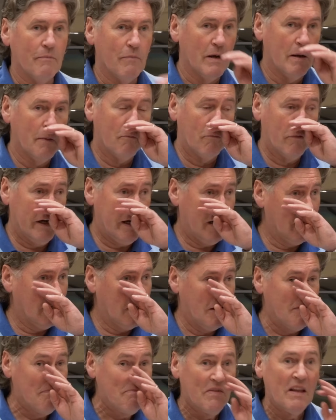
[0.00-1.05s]
But
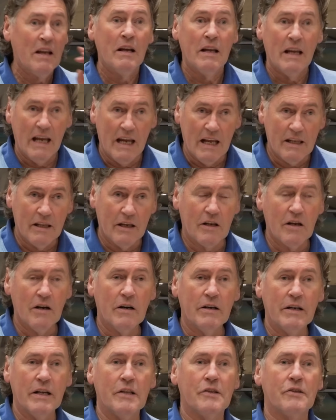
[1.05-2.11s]
really, the
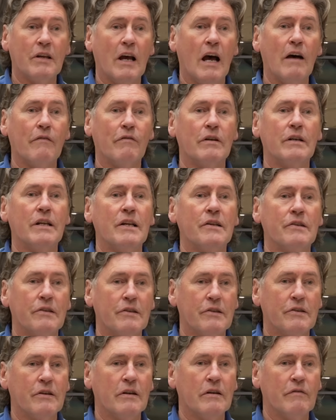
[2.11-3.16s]
car needs to have a
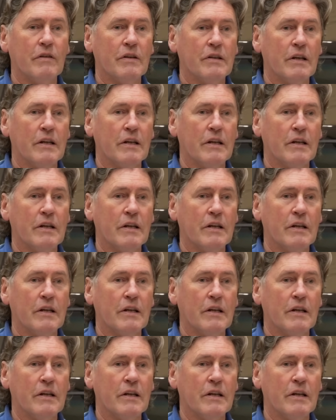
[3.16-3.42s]
decent service